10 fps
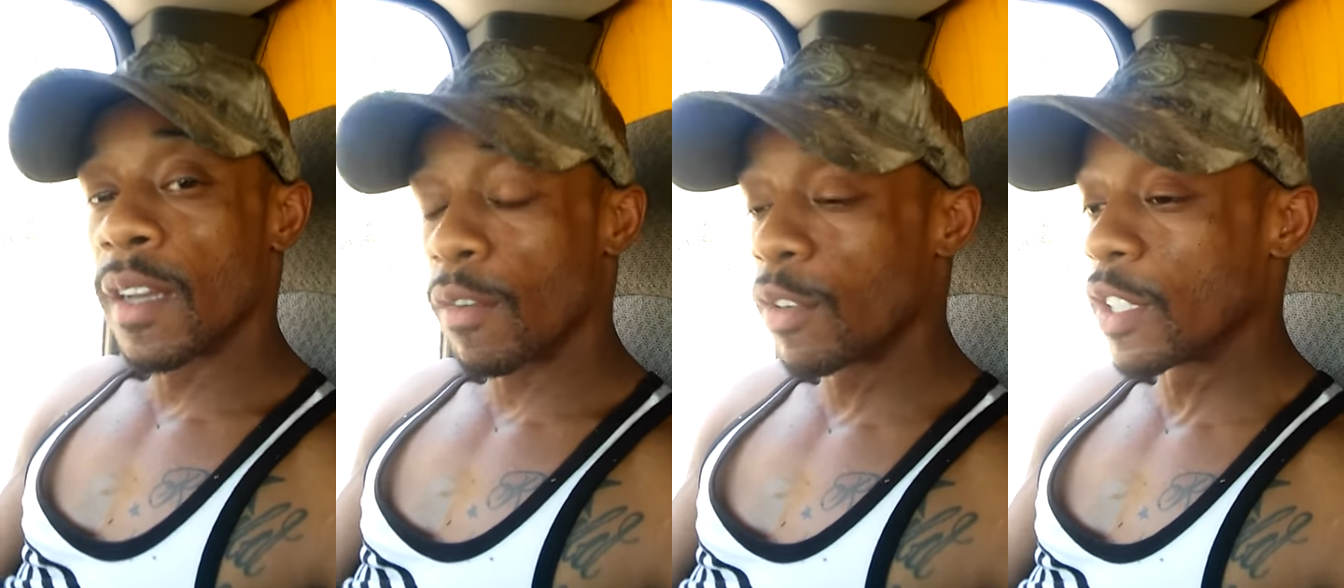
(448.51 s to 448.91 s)

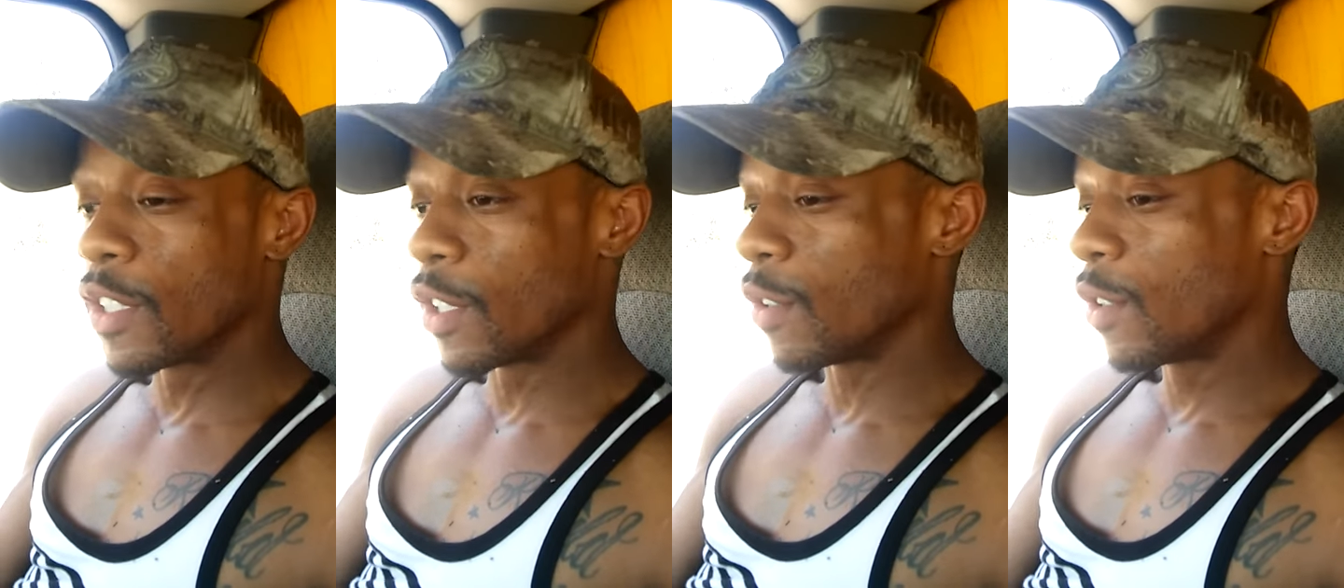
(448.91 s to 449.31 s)
I really
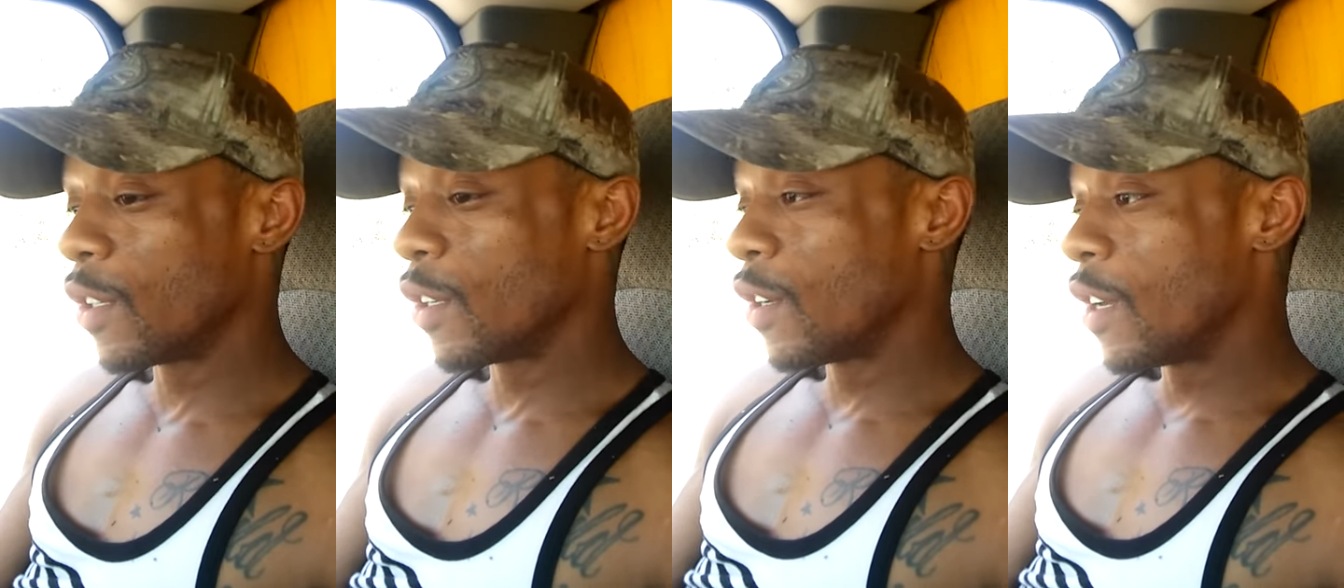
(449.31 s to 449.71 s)
do.
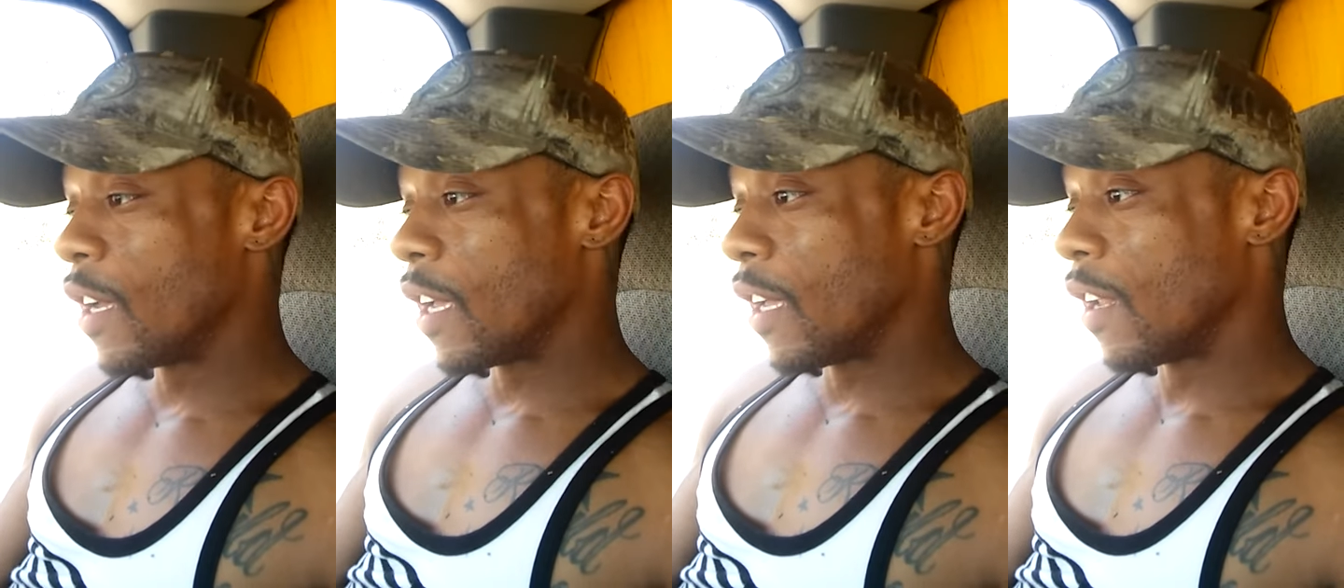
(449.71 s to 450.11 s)

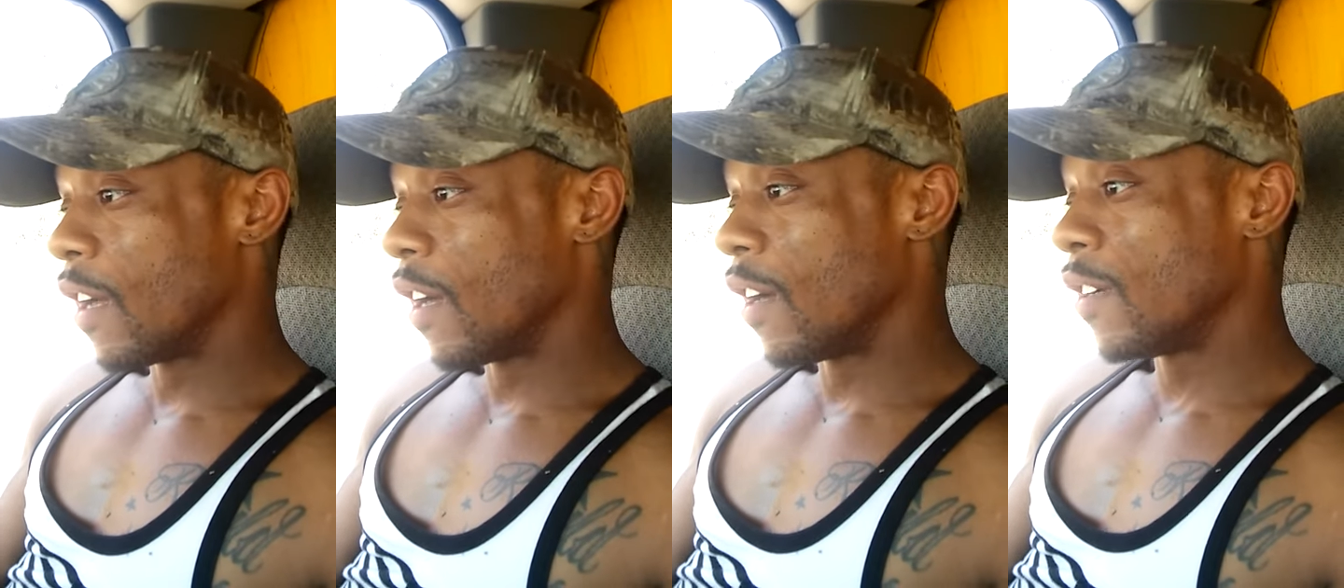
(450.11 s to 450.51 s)
And
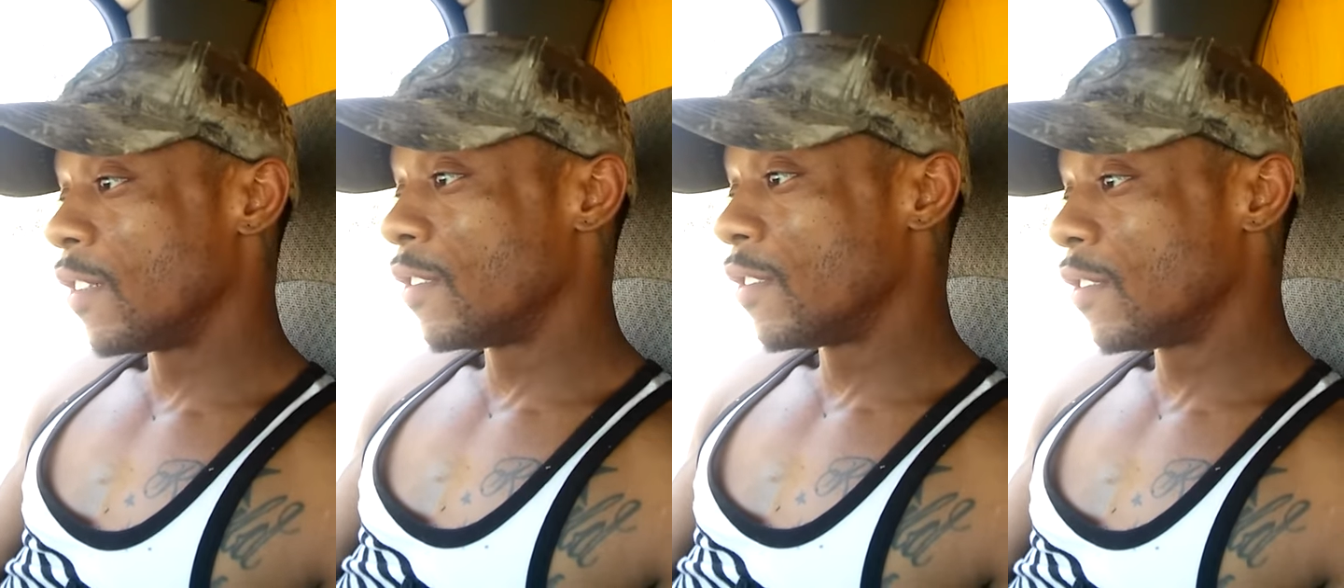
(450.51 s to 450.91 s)
I